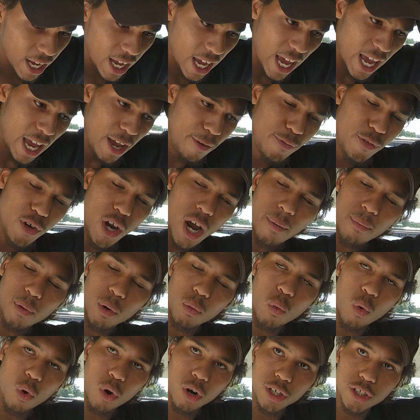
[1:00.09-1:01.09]
If you ever
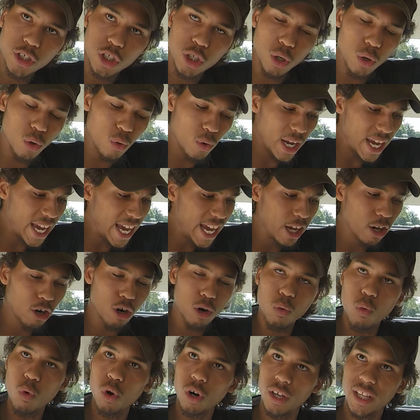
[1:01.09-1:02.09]
wanted to enter
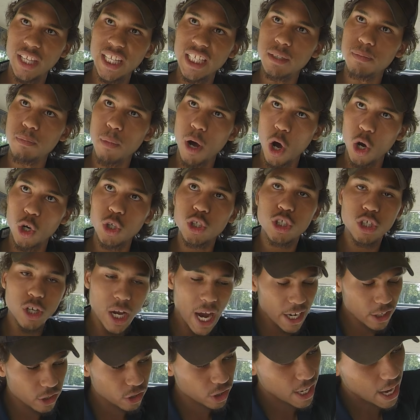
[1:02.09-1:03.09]
one of these modes, you
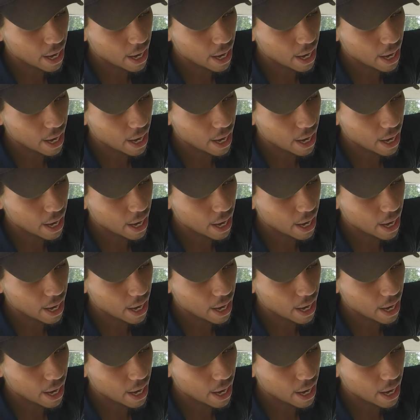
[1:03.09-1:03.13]
actually